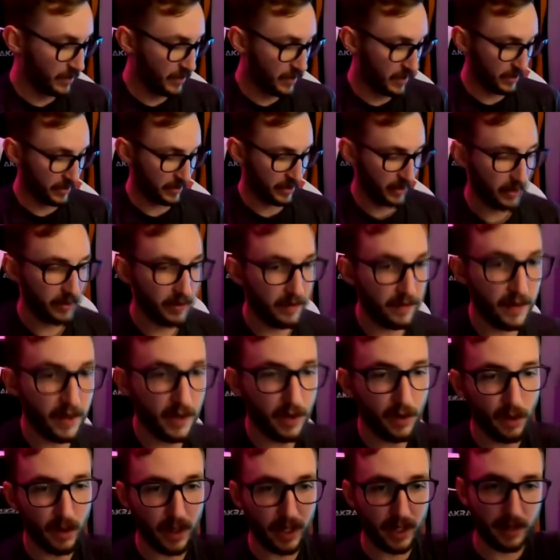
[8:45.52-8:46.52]
this. I don't even
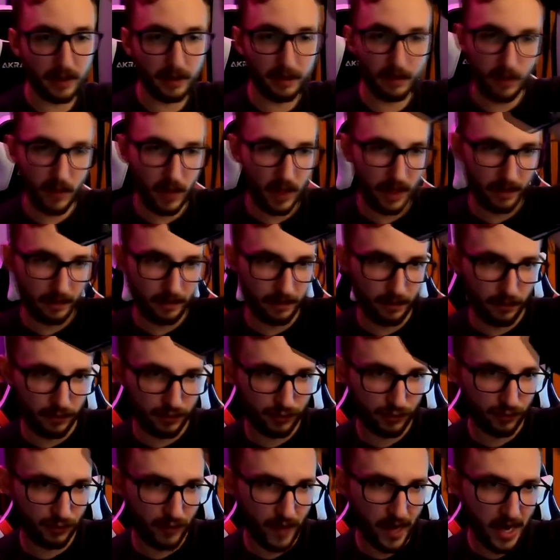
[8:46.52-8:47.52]
know what
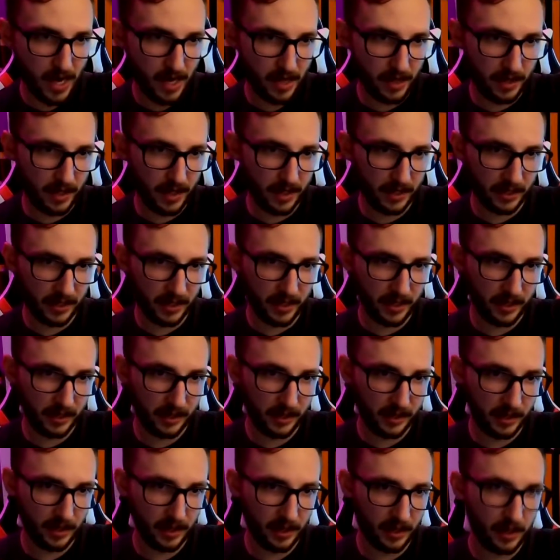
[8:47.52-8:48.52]
brand this
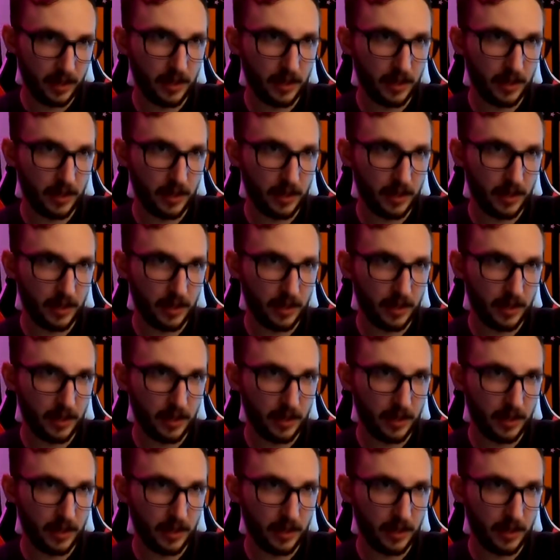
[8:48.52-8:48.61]
is.